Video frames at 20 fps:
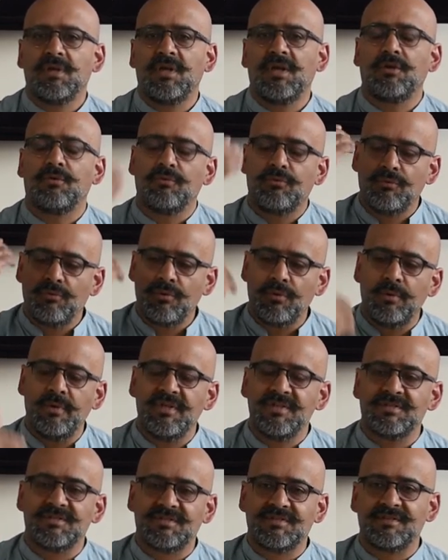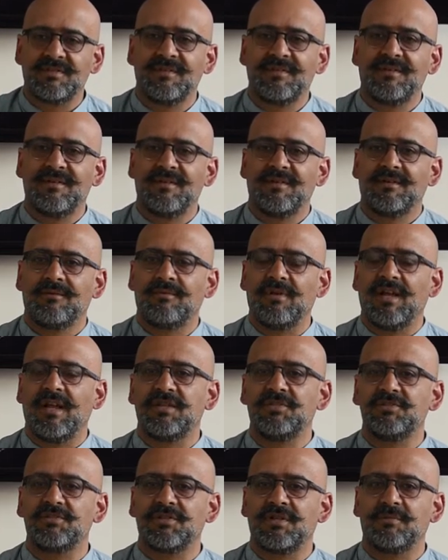It ruins
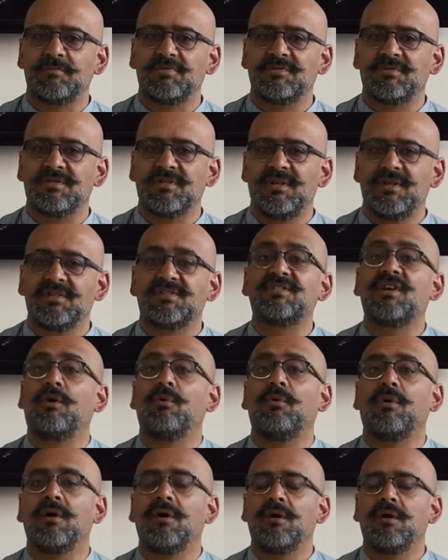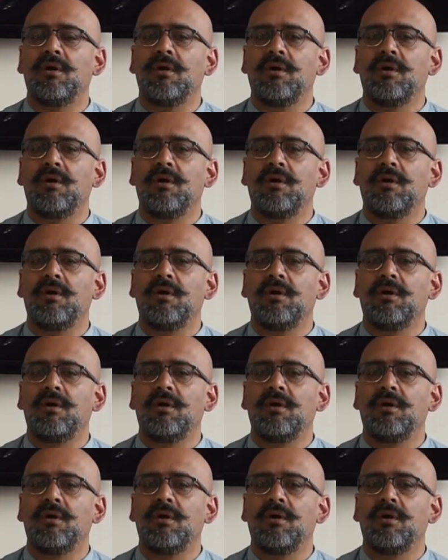relationships. So,